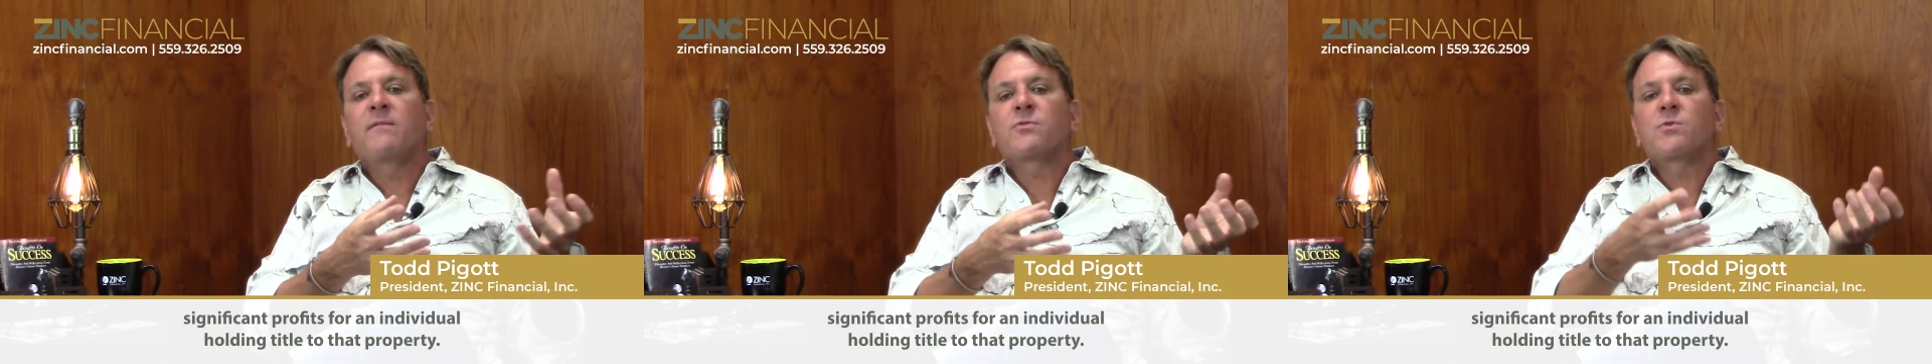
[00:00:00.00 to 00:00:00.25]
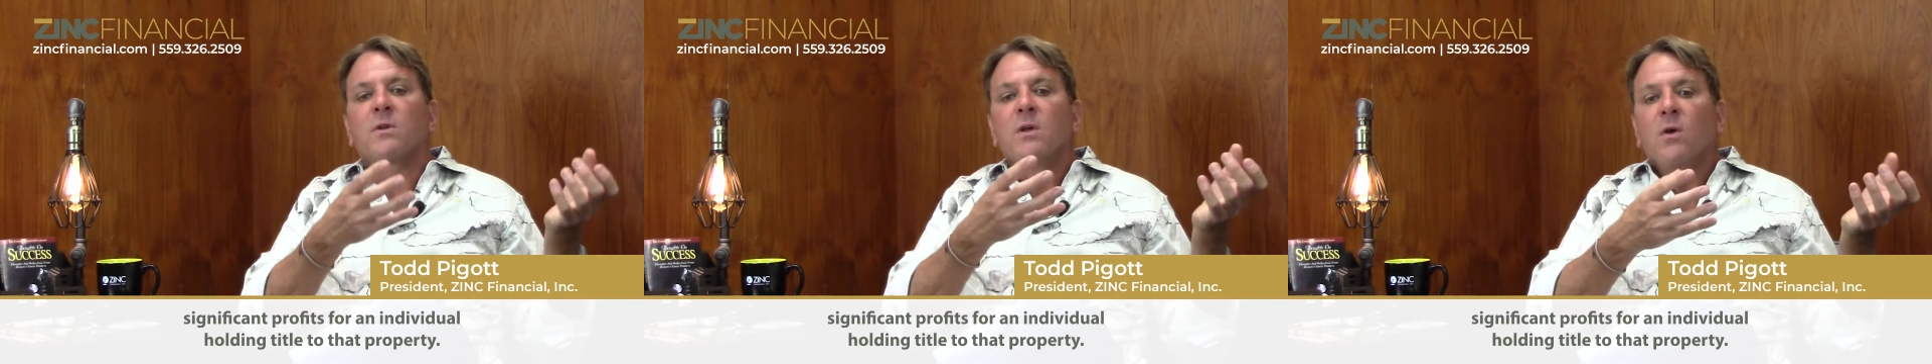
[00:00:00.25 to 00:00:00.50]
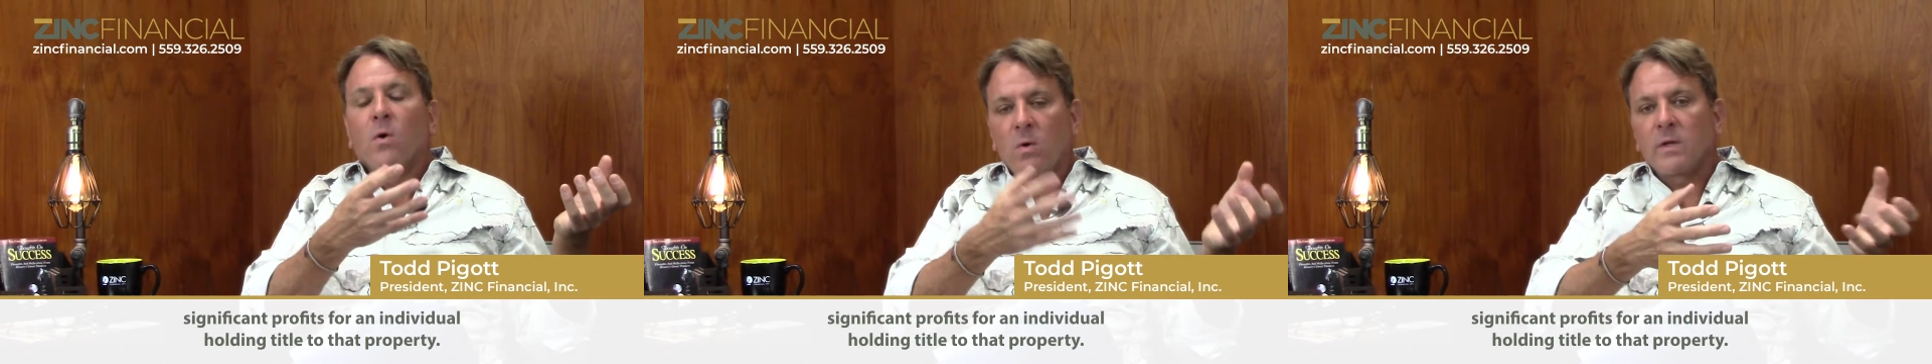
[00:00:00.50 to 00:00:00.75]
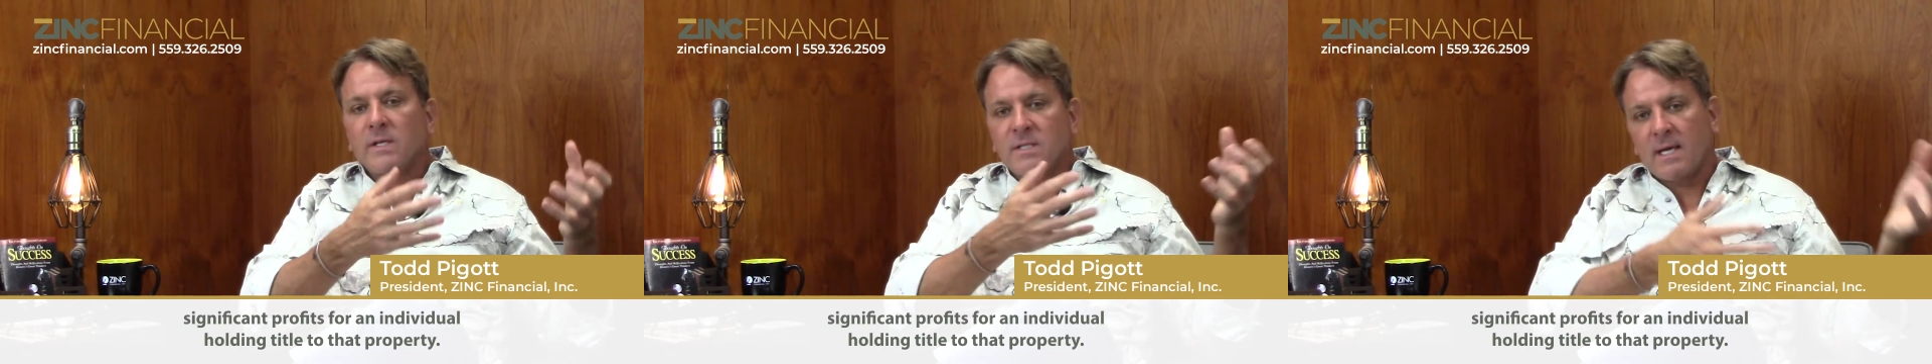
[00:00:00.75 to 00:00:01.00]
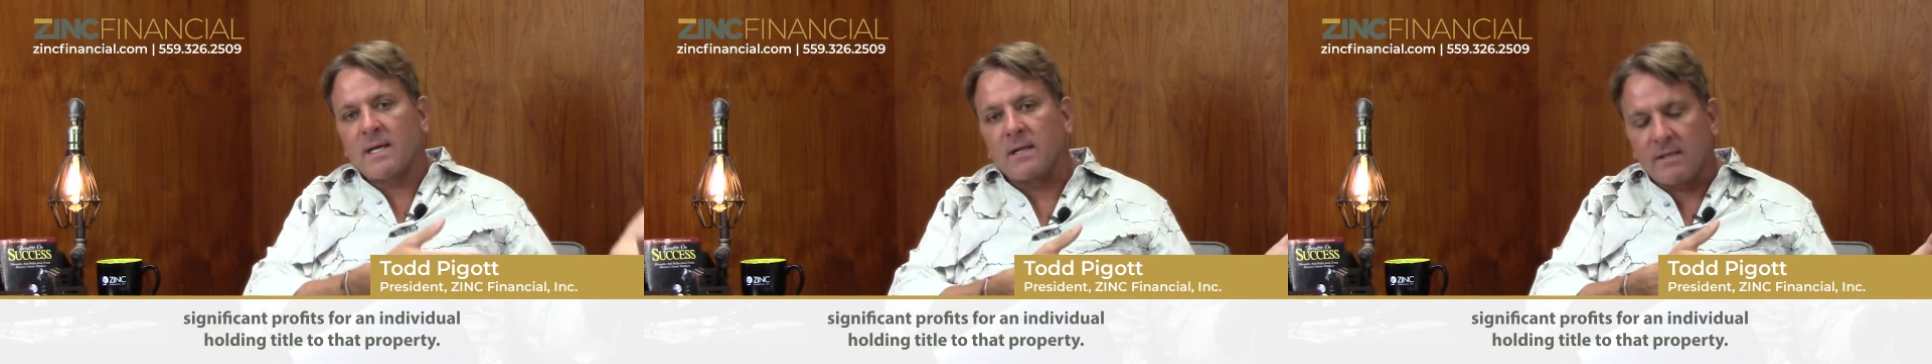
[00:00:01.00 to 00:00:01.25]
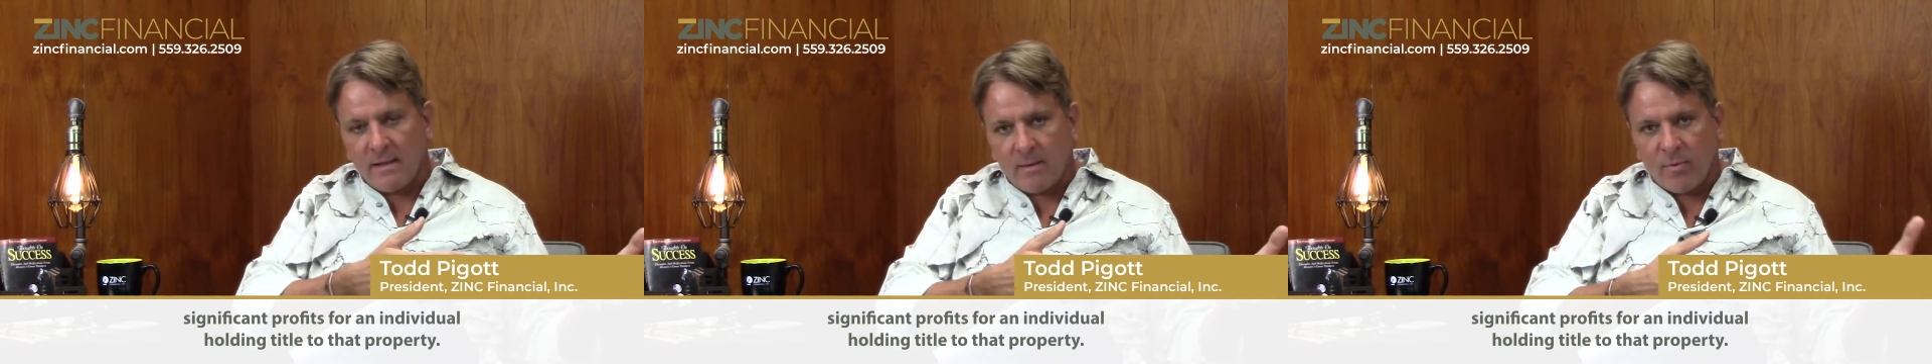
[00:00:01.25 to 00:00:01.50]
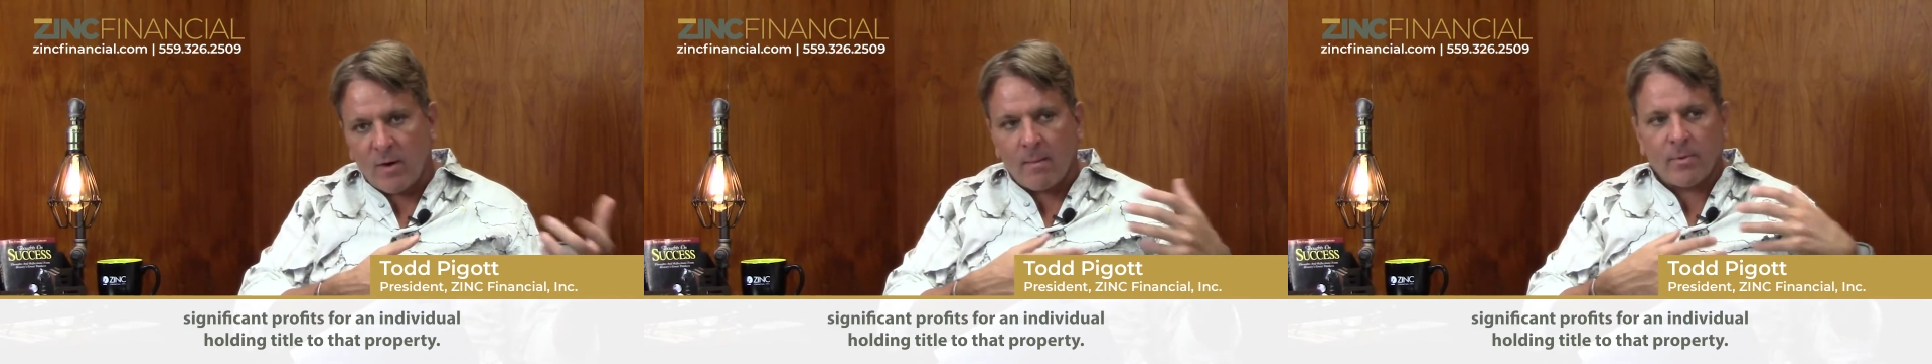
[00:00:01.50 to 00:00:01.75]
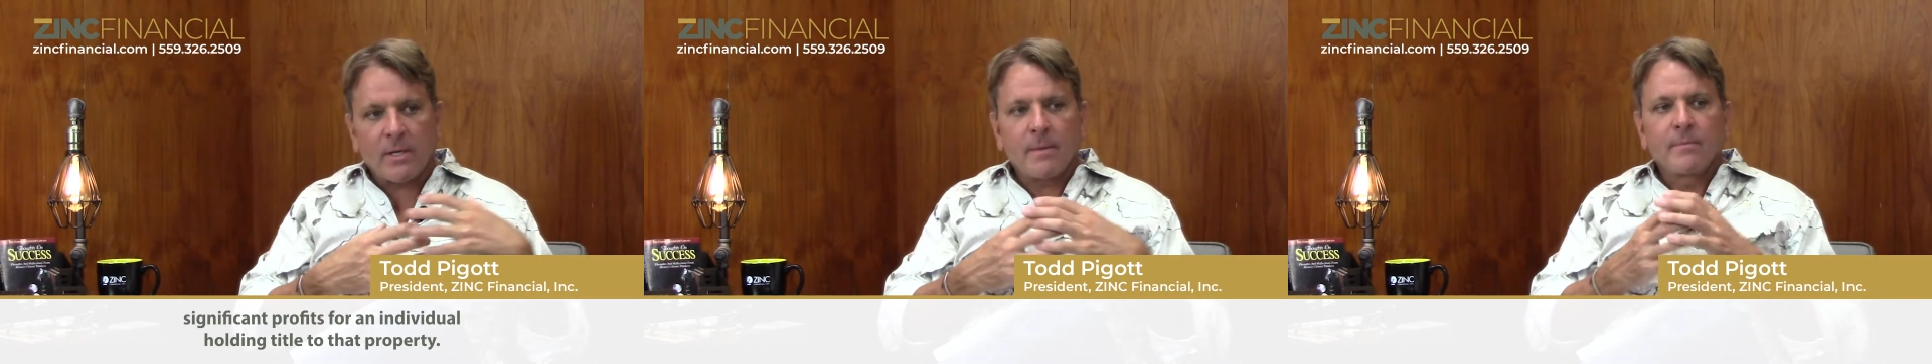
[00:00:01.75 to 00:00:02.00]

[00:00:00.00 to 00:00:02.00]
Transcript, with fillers: individual holding title to that property.